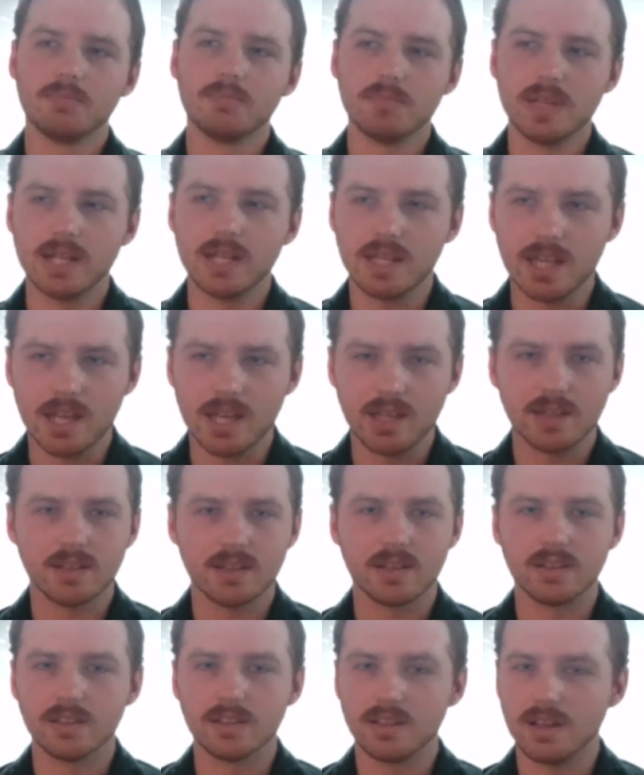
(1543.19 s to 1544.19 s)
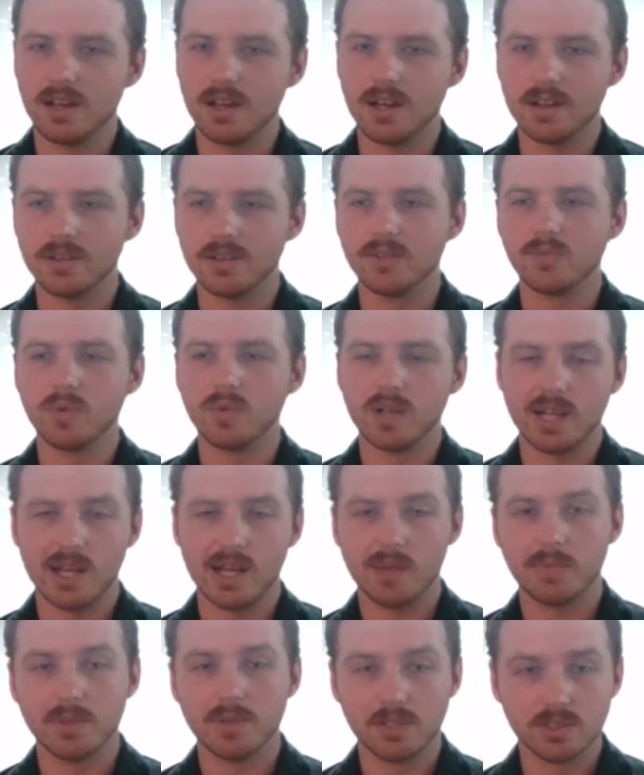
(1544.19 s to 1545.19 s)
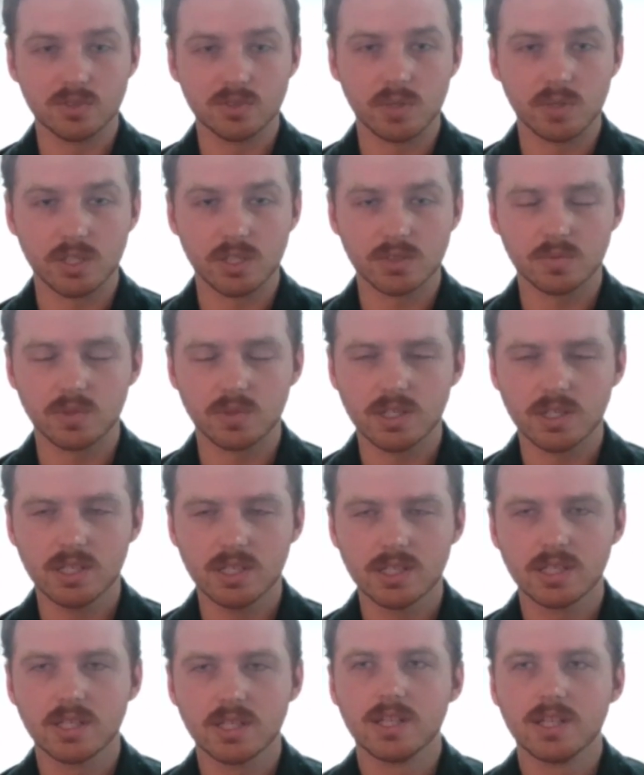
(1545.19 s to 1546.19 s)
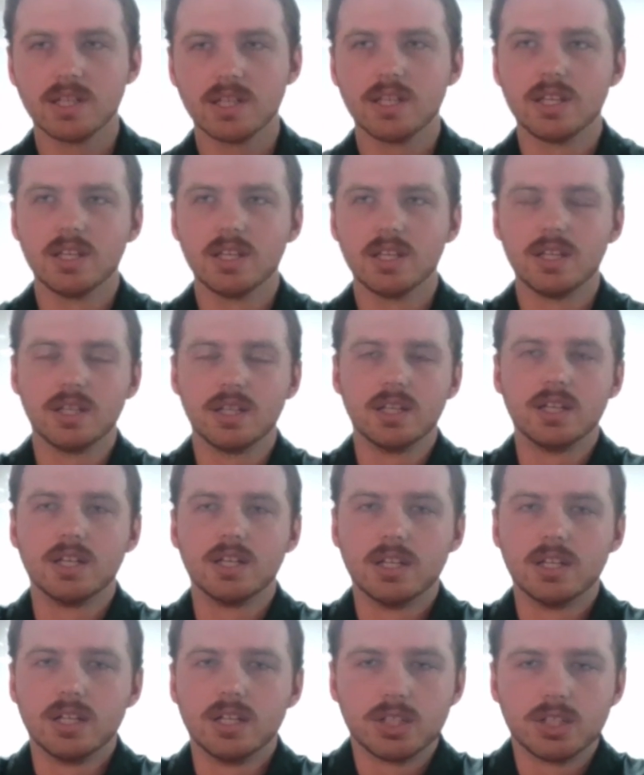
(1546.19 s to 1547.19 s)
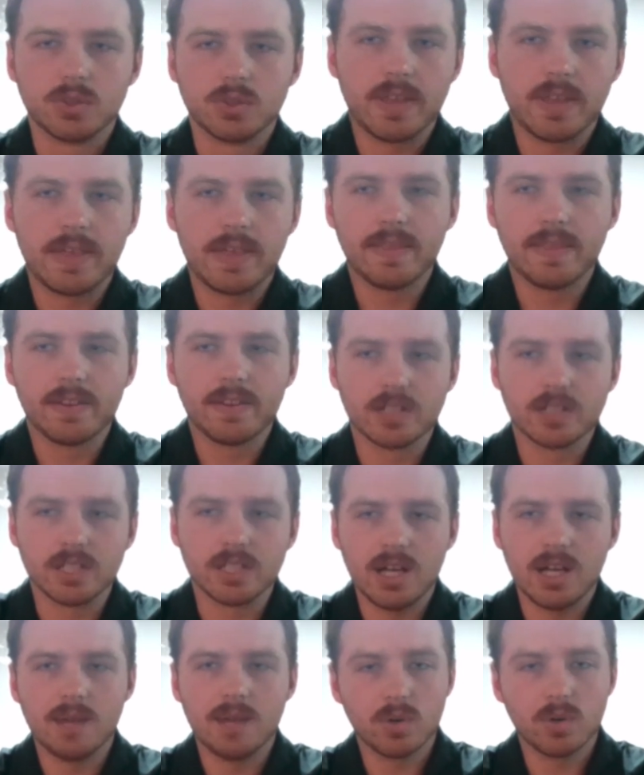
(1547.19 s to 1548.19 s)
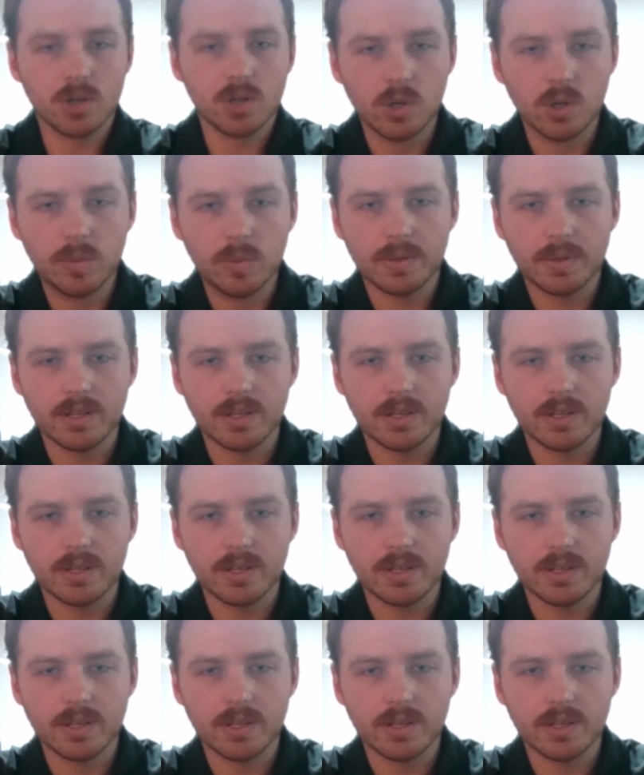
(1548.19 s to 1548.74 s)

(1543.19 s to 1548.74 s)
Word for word: mitigate a lot of what happened in 2020. So I think there's a lot more hope.